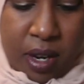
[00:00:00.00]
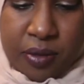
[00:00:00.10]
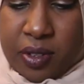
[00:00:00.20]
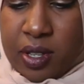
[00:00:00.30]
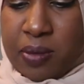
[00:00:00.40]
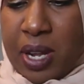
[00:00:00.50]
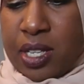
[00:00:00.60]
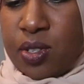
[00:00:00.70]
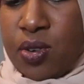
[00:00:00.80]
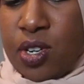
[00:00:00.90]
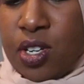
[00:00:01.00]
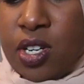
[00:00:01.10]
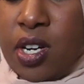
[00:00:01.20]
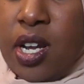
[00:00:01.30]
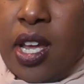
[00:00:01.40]
off the next
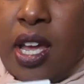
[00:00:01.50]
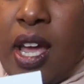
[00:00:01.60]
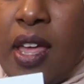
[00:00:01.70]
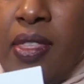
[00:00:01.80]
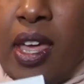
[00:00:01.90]
order. And